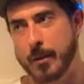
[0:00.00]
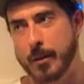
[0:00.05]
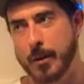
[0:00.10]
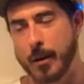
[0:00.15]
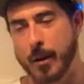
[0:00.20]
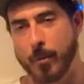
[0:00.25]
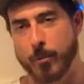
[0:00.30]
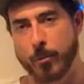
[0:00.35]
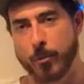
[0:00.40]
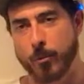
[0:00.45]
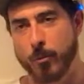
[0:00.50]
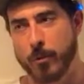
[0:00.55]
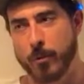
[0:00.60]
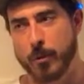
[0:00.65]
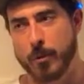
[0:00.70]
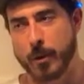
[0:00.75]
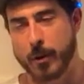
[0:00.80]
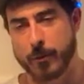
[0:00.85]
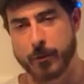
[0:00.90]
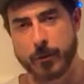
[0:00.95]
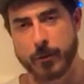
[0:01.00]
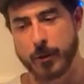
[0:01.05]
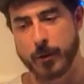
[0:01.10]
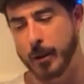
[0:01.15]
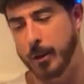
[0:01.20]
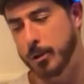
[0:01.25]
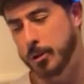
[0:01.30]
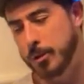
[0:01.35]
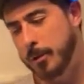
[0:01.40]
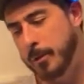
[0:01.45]
I'm definitely
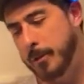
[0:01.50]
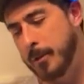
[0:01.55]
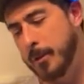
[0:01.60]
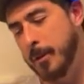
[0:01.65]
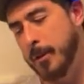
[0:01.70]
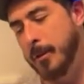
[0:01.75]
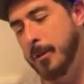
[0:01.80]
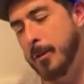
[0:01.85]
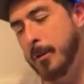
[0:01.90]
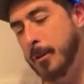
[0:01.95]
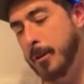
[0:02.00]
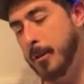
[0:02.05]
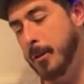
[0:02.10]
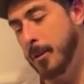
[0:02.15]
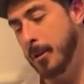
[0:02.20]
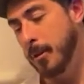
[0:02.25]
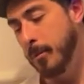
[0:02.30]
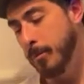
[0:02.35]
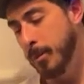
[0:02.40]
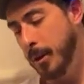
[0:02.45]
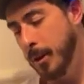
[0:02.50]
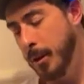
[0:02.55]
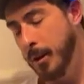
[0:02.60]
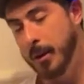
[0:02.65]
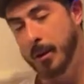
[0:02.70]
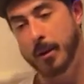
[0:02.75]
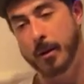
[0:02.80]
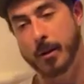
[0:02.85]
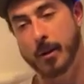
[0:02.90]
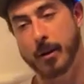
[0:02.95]
interested in
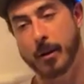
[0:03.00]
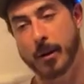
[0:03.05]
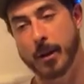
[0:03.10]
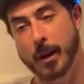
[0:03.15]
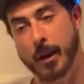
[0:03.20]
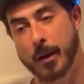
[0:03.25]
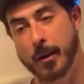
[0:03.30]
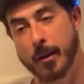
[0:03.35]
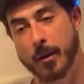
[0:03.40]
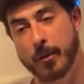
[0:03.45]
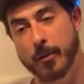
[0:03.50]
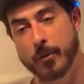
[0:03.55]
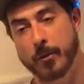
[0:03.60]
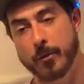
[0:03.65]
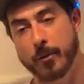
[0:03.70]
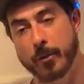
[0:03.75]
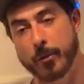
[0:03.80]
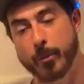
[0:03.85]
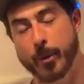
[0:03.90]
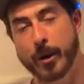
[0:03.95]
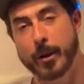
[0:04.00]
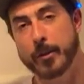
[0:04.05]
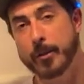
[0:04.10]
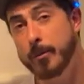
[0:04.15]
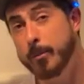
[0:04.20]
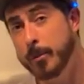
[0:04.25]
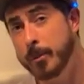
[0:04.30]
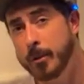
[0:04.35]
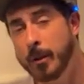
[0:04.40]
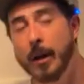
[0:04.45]
competing again as soon as
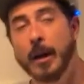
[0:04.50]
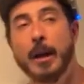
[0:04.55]
possible.